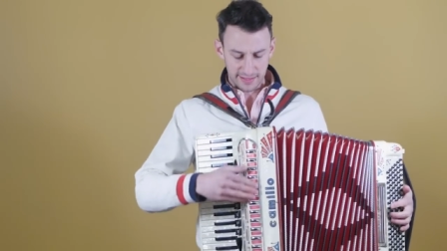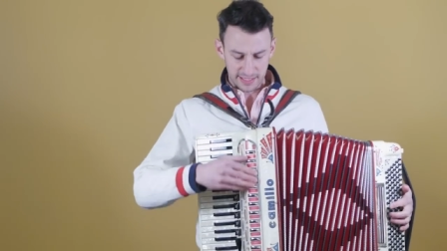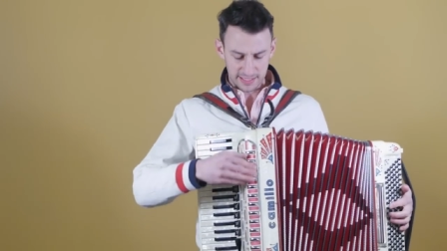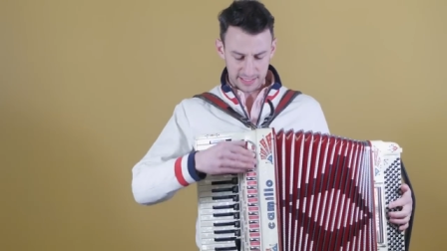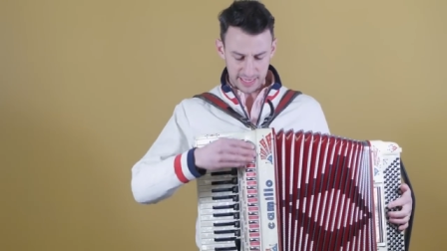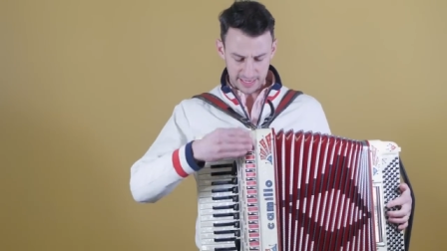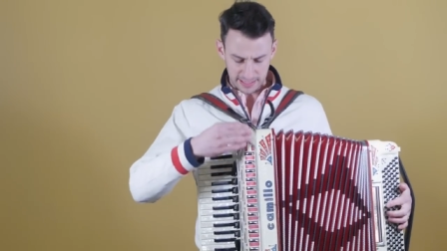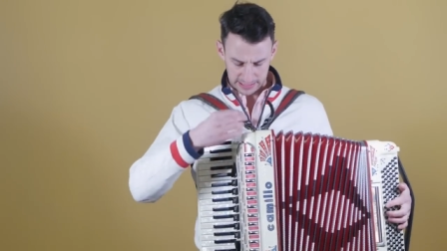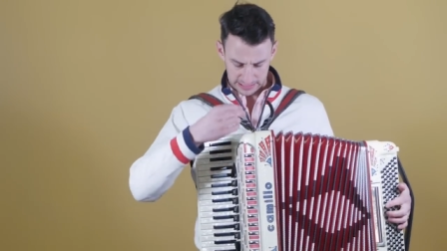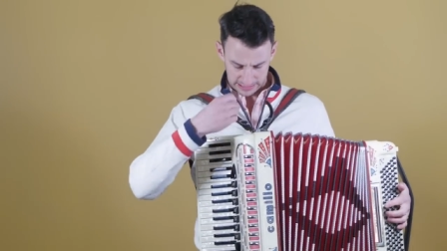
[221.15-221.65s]
This
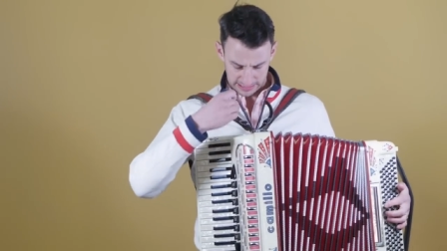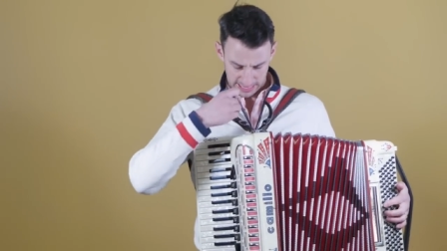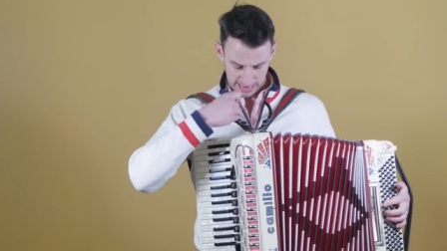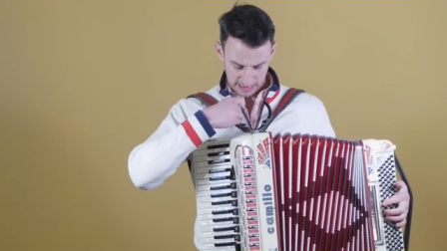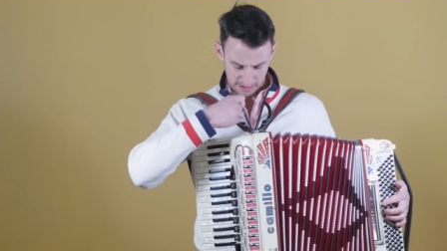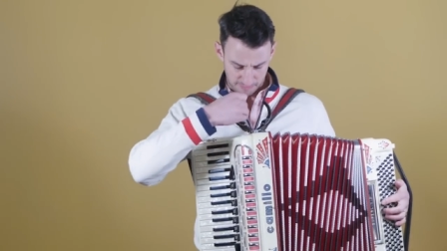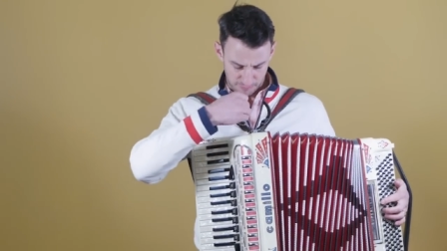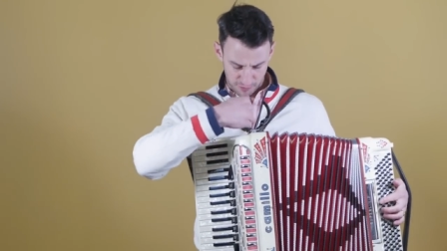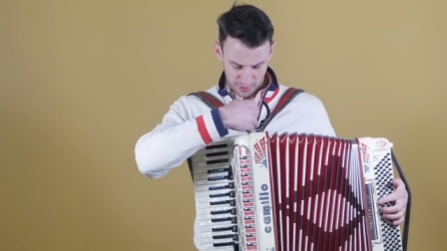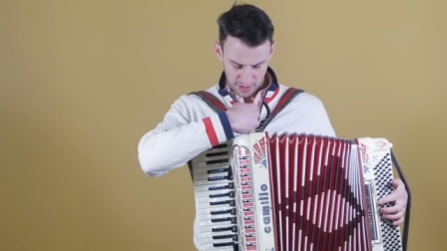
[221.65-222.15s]
side's
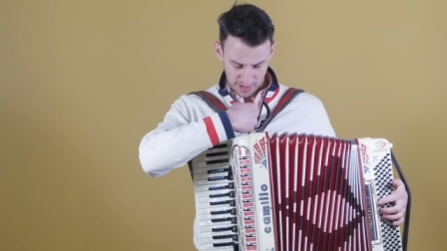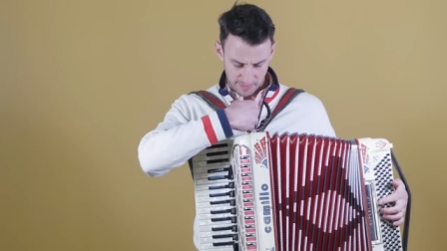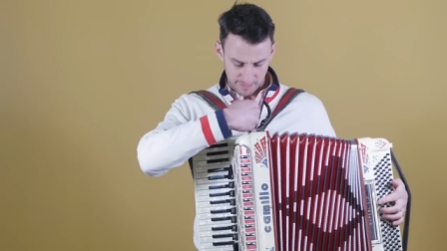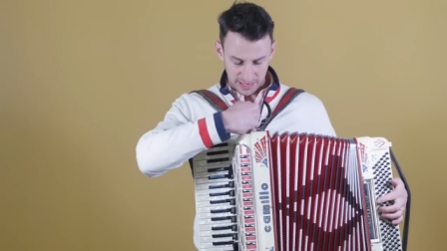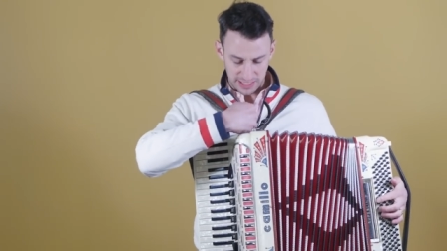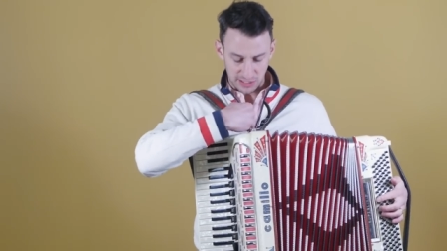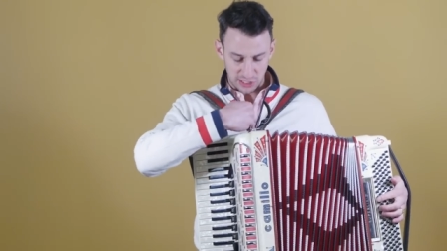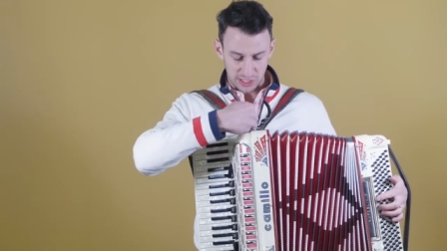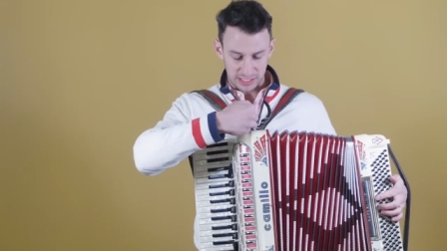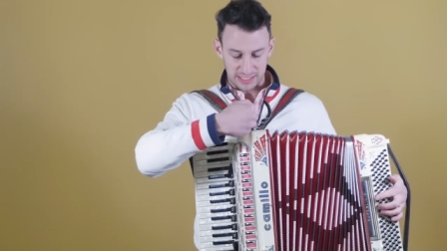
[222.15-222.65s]
staying pretty
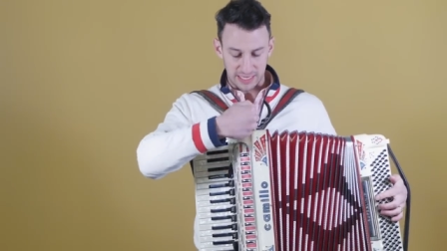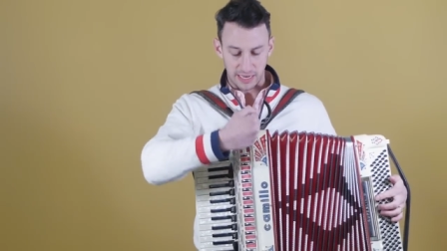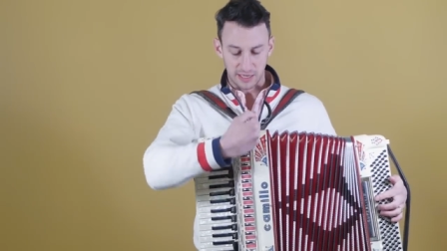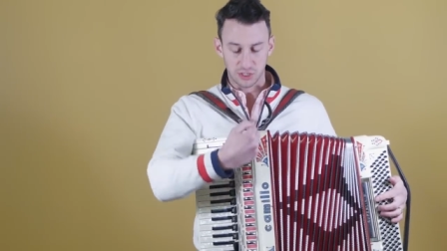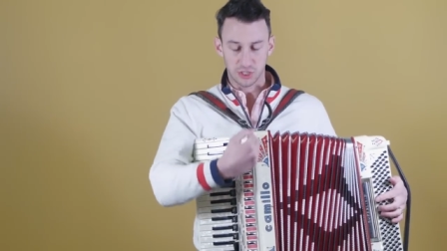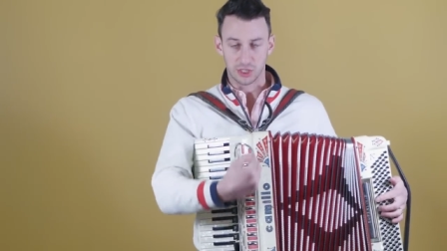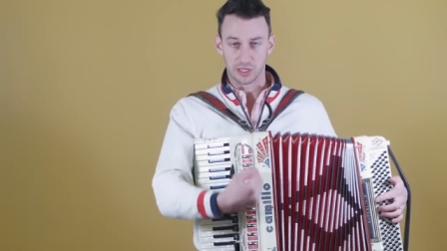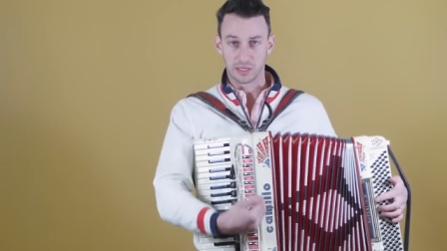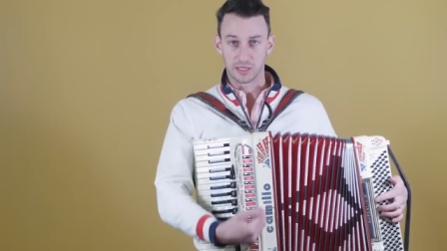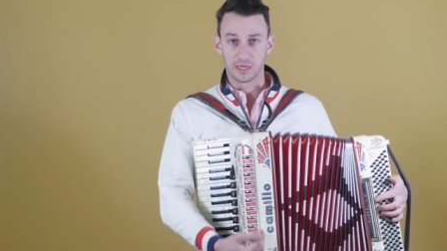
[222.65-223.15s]
much
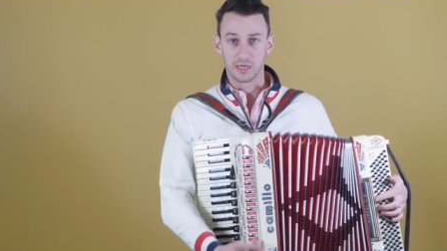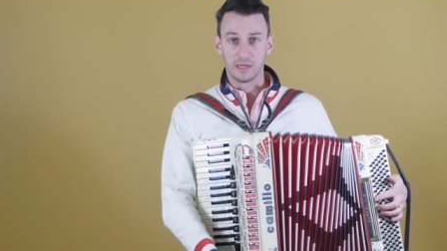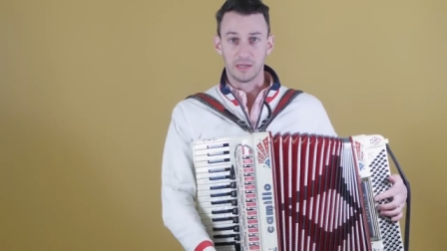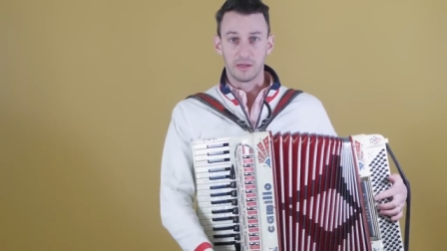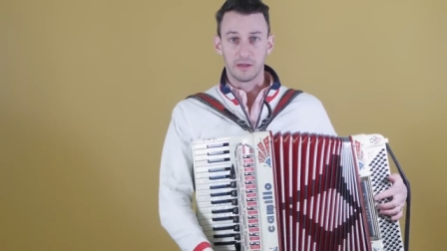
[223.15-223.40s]
centered.